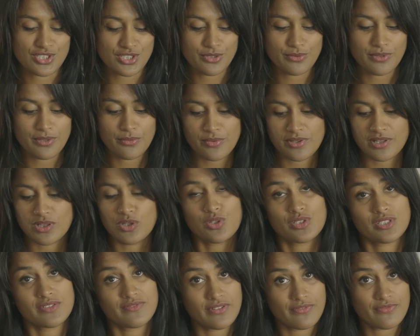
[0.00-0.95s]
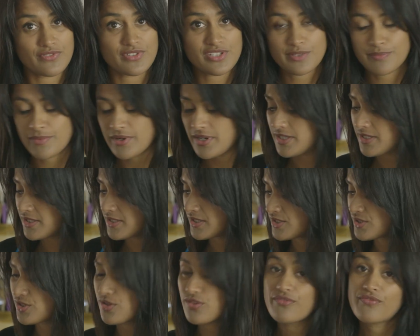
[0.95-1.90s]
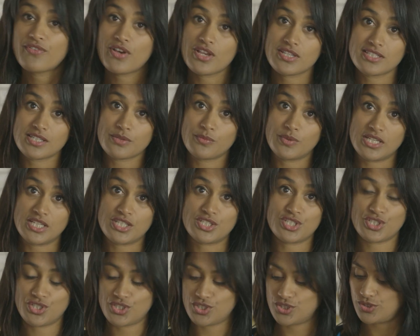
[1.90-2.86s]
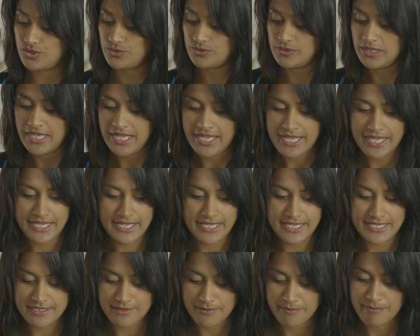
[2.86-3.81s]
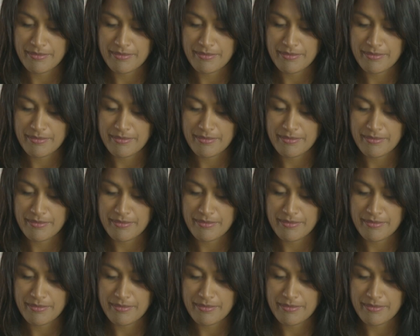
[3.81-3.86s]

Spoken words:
to it with lots of different spices. So the first thing we need to do is